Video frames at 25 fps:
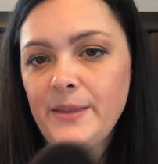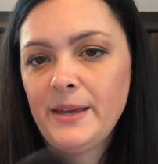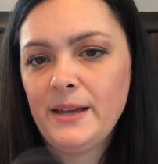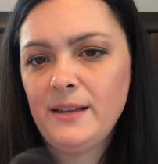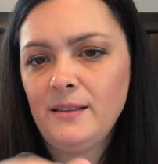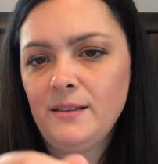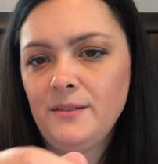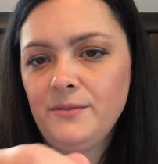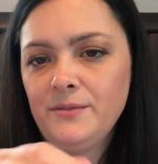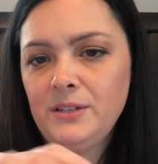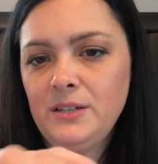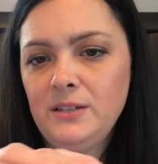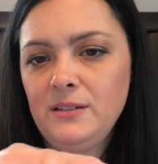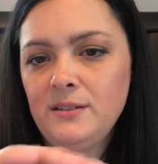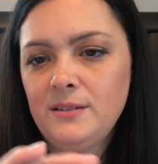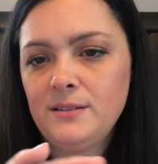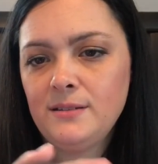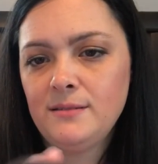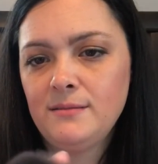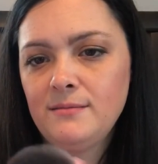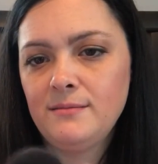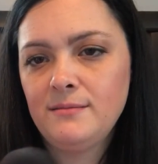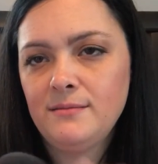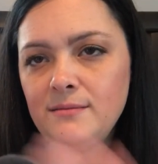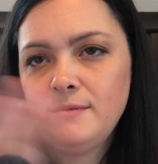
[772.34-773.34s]
I love
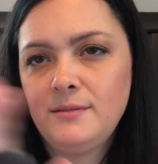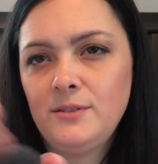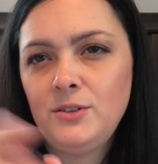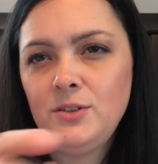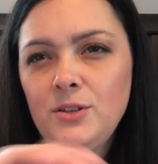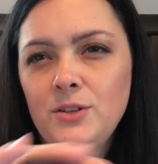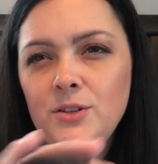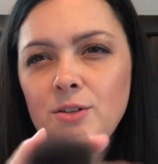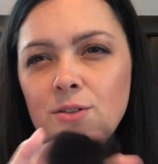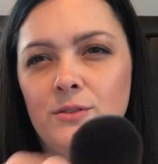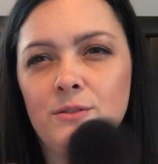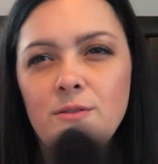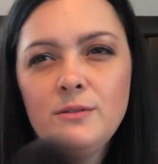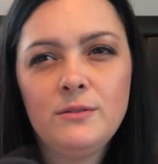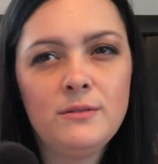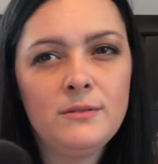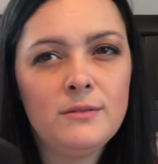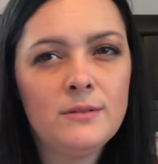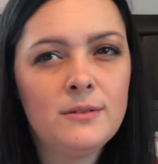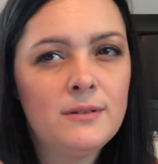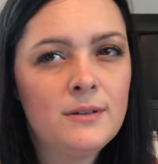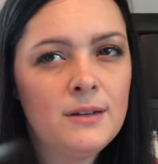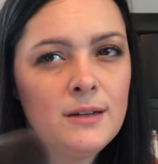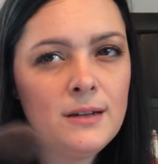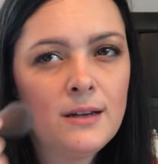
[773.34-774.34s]
these. You can.
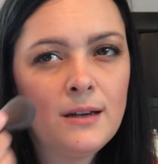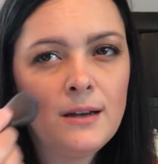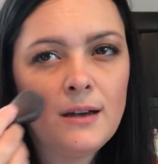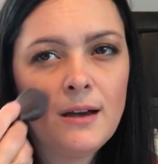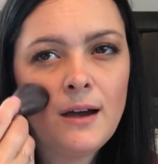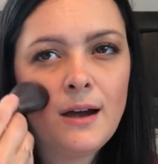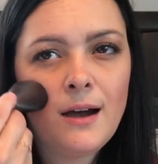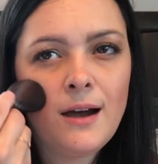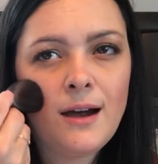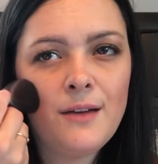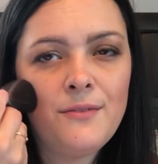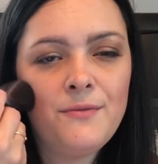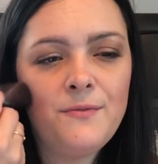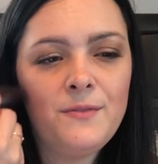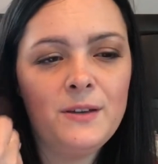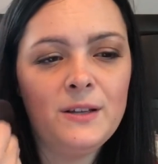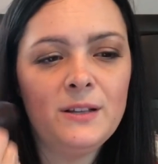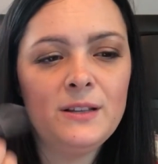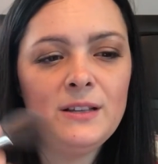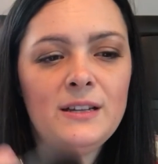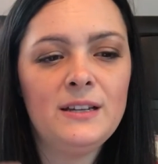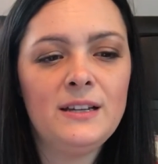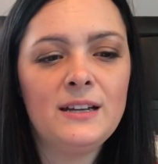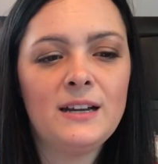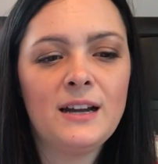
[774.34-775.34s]
I
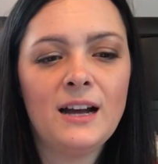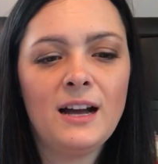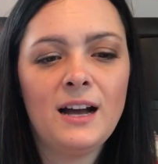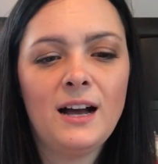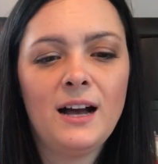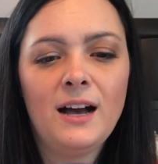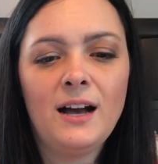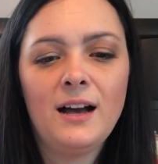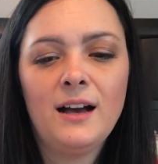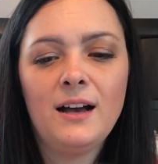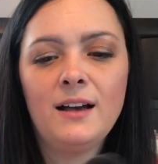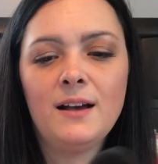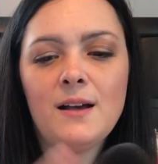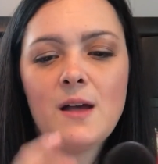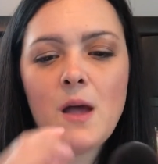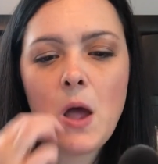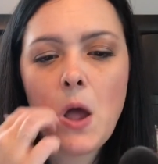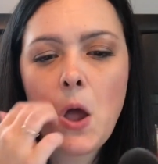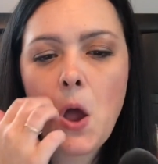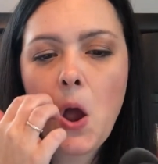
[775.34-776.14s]
feel like uh,